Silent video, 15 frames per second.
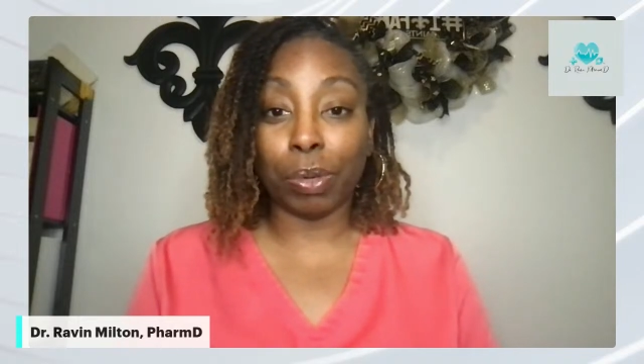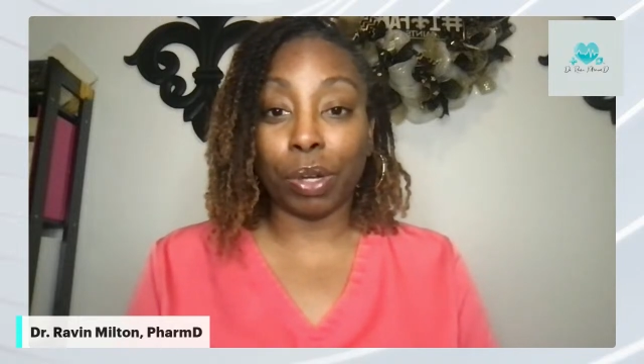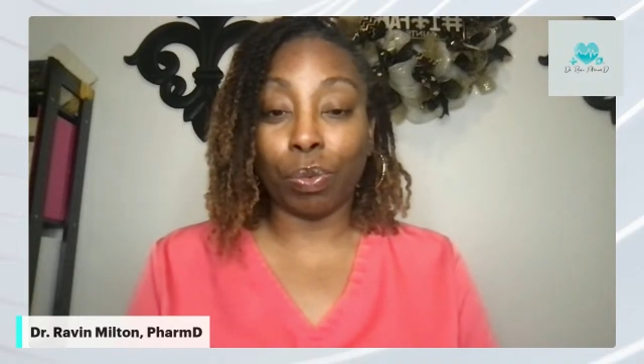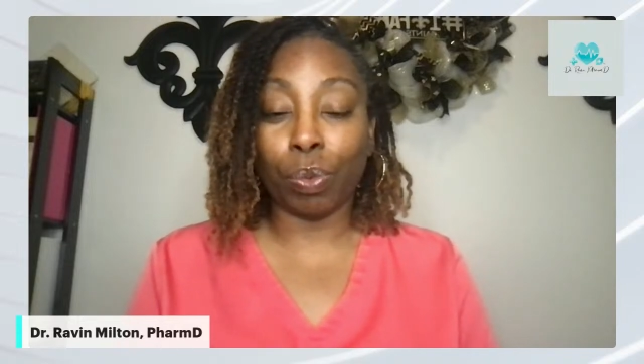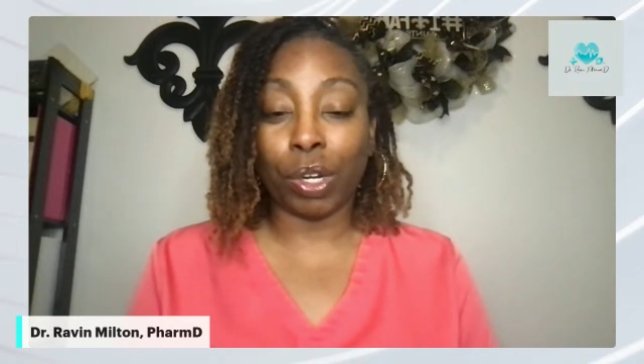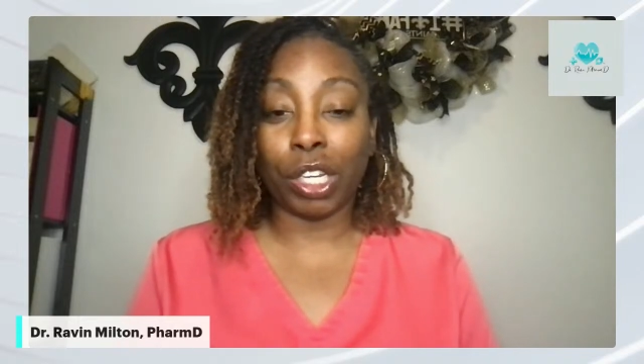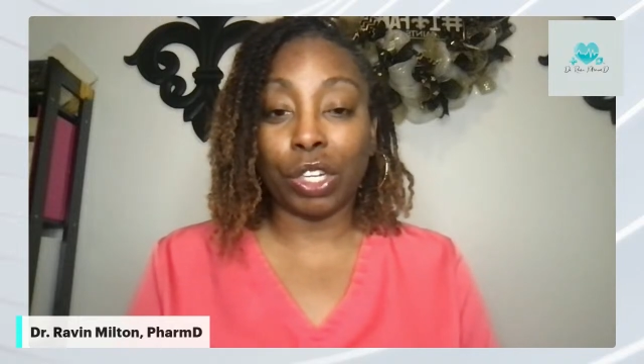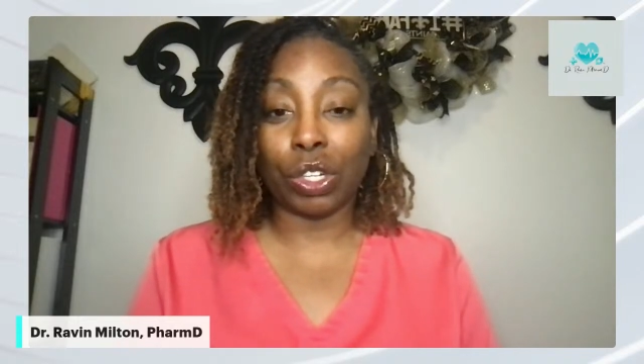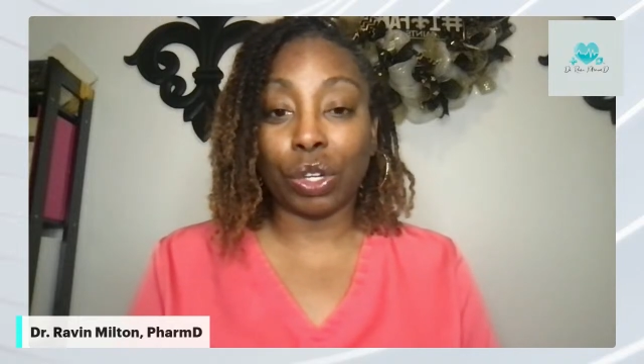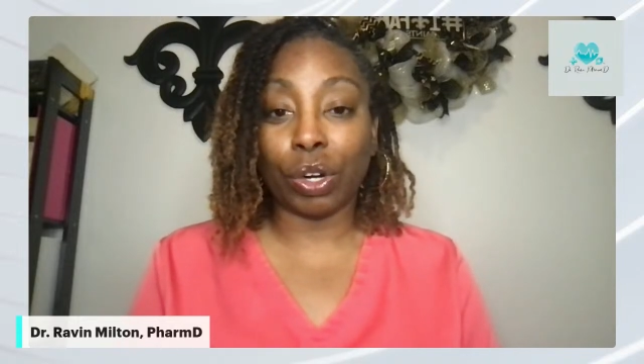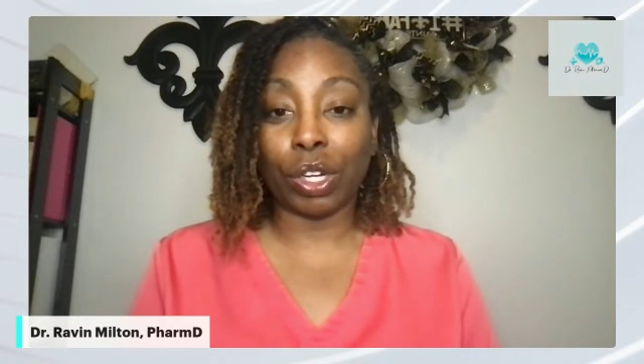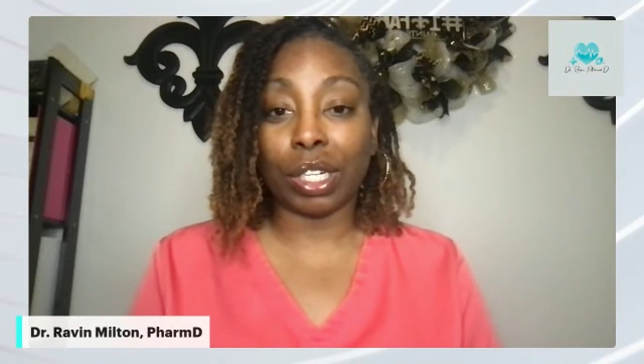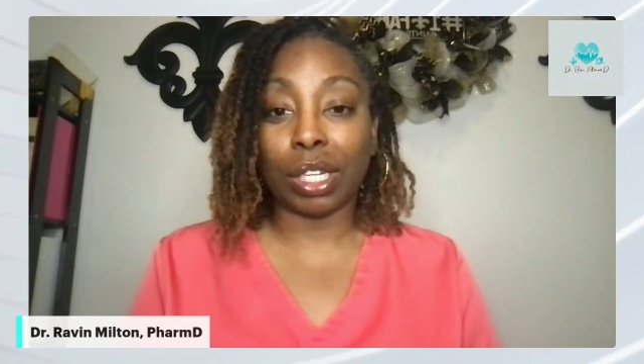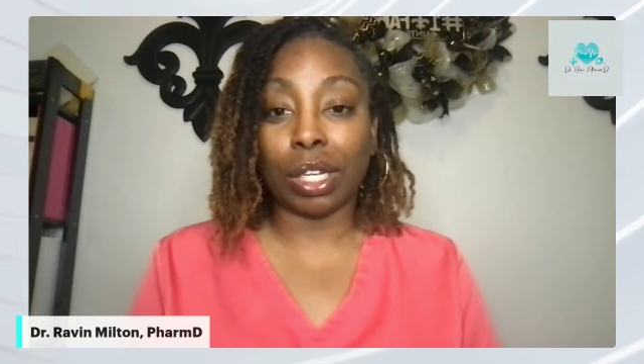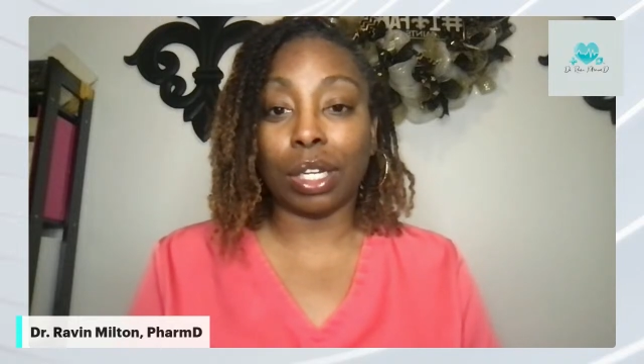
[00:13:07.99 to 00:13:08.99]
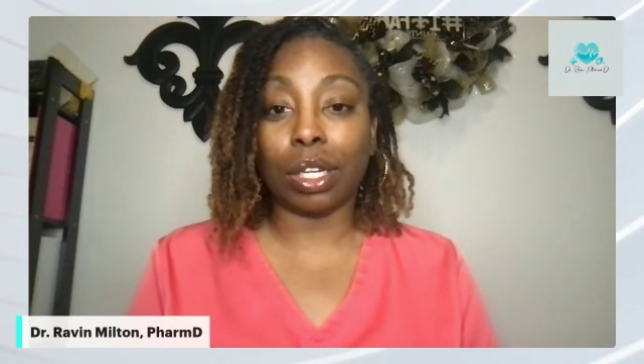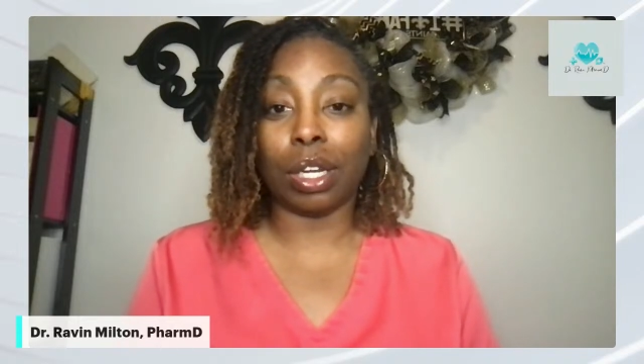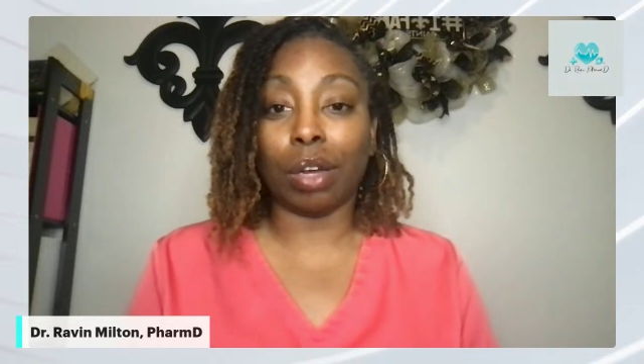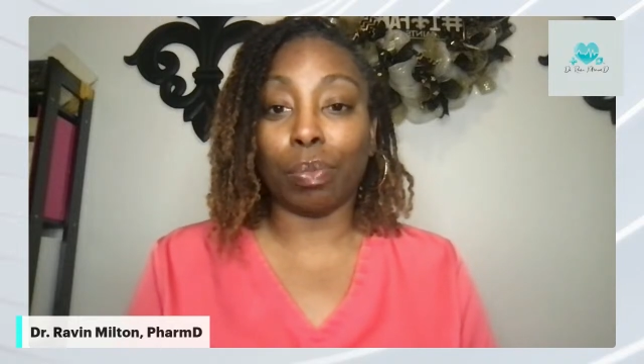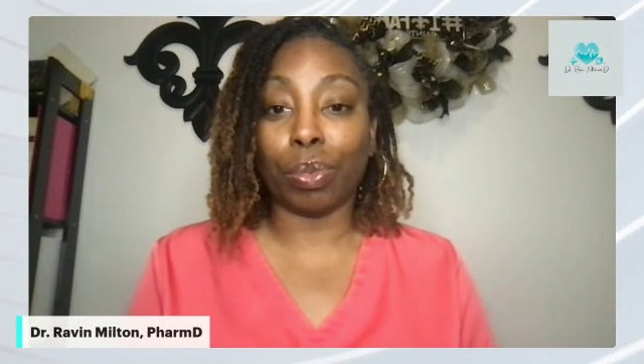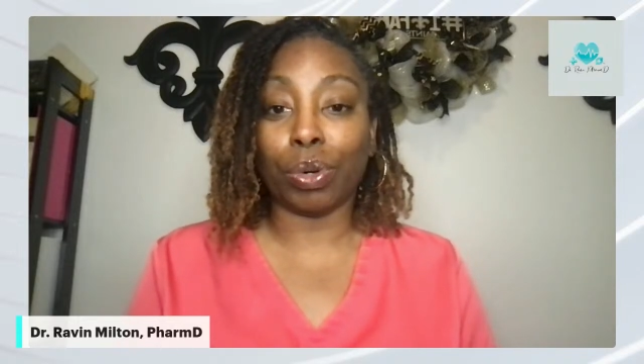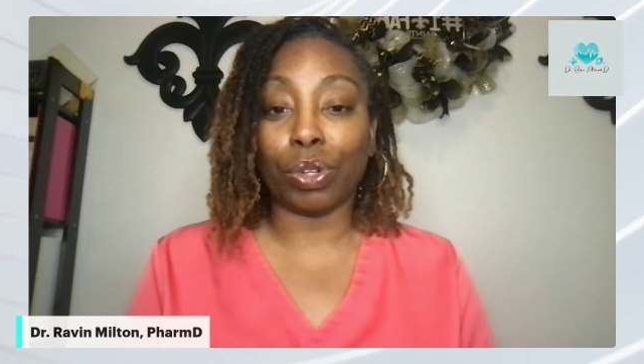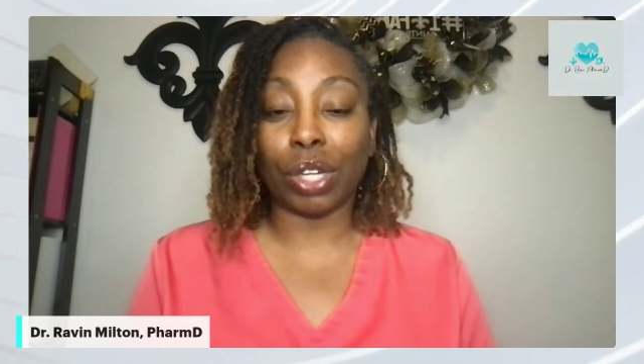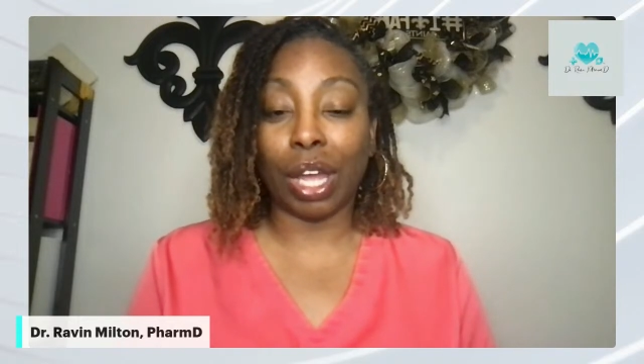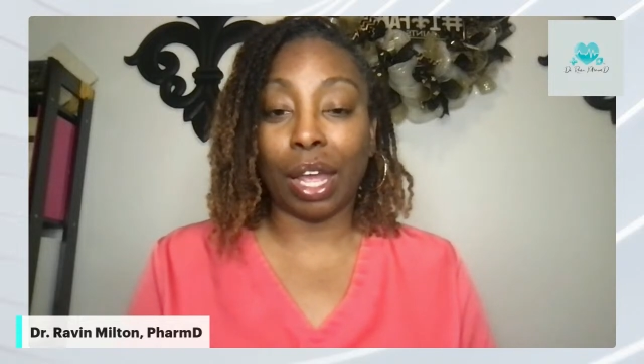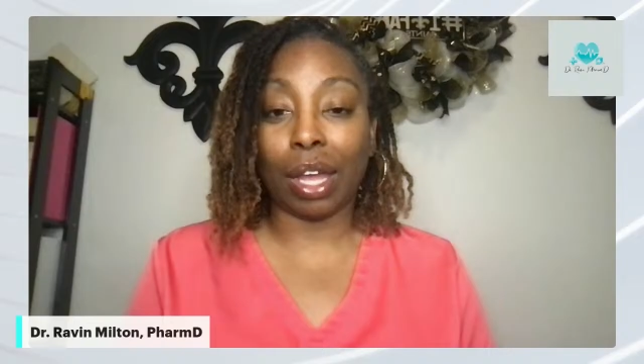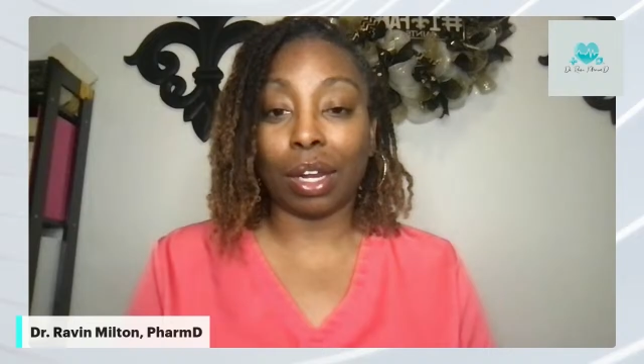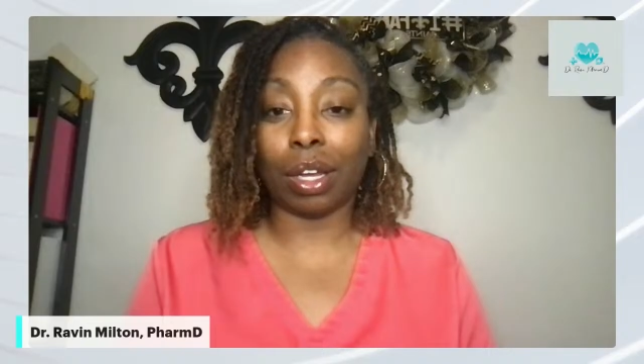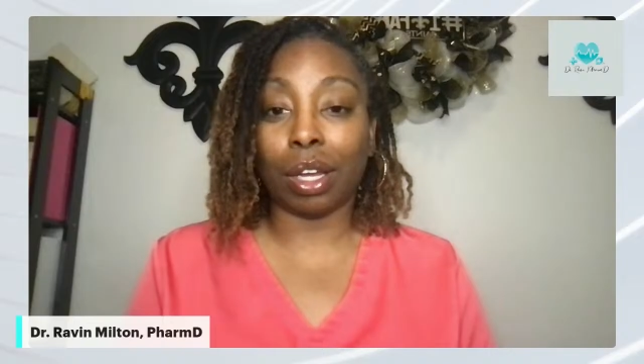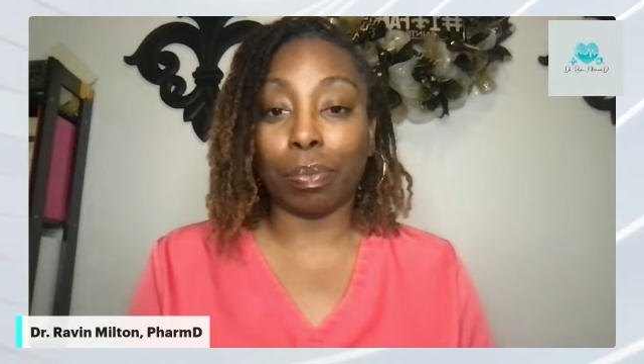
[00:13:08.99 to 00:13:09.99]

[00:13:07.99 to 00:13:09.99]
but when you start seeing the numbers add